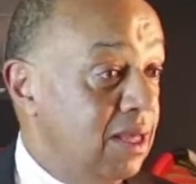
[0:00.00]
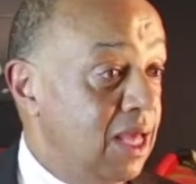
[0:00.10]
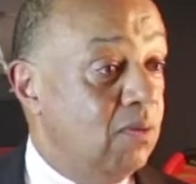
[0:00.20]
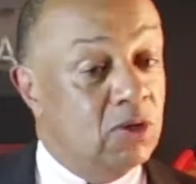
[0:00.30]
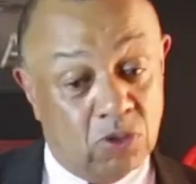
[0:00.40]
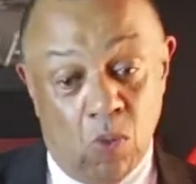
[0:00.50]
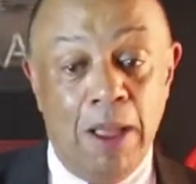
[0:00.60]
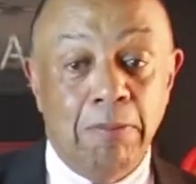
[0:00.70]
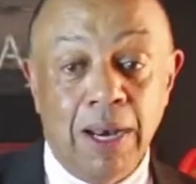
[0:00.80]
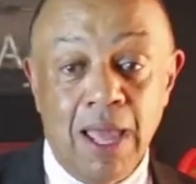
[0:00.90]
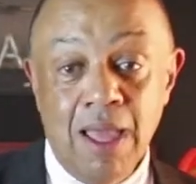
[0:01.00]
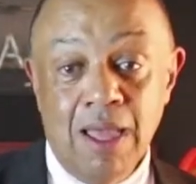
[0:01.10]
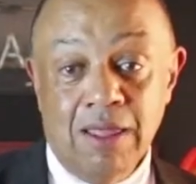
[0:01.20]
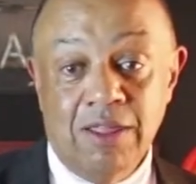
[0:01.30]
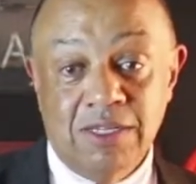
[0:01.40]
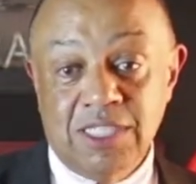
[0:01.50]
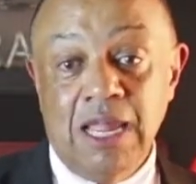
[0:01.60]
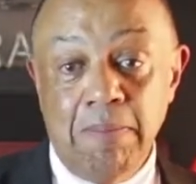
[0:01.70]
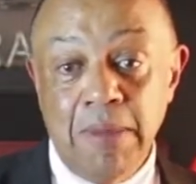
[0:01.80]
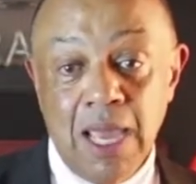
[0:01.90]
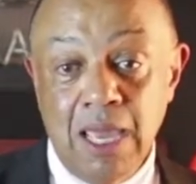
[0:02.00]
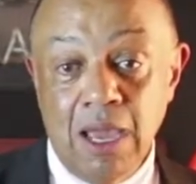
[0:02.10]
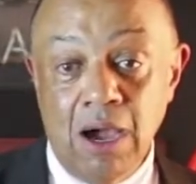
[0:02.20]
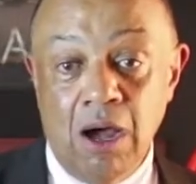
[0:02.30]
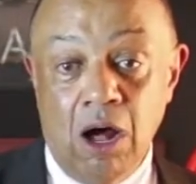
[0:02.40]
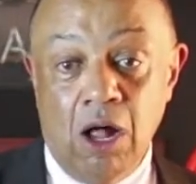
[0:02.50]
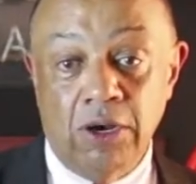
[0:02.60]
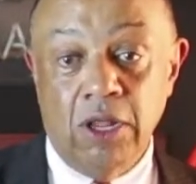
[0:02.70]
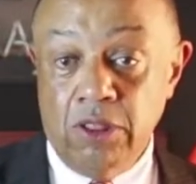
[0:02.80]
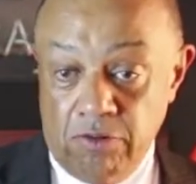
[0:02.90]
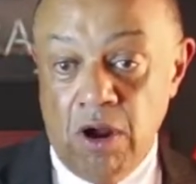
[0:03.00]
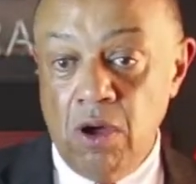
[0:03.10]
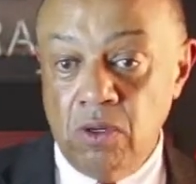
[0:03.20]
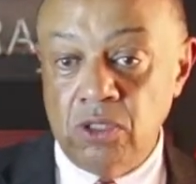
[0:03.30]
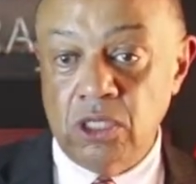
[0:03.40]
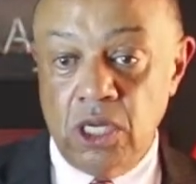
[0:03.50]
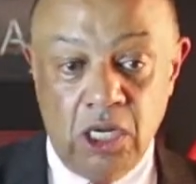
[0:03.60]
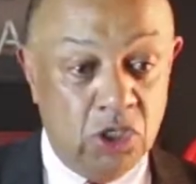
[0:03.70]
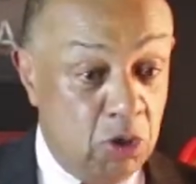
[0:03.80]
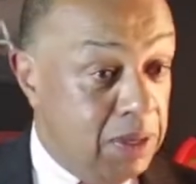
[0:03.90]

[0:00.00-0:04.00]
It was Wembley that set me on the road to